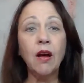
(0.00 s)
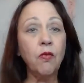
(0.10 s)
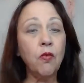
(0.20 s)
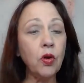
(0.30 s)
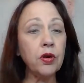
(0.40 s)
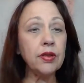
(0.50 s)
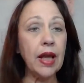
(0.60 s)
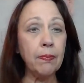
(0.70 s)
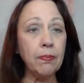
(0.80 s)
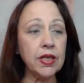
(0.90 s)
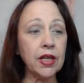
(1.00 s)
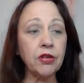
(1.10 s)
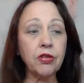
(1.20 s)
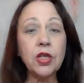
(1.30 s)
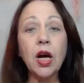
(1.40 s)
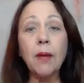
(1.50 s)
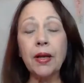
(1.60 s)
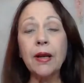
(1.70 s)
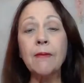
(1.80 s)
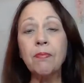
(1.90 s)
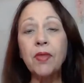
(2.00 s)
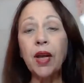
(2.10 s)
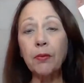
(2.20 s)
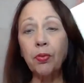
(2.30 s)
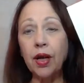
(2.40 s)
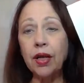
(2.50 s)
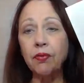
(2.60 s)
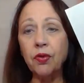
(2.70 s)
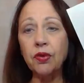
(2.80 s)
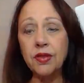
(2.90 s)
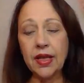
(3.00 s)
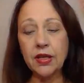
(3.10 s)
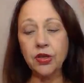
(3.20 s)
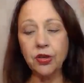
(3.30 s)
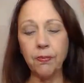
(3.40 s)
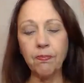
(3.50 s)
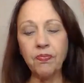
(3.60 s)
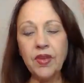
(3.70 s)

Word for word: for that particular topic, like praying for a schedule.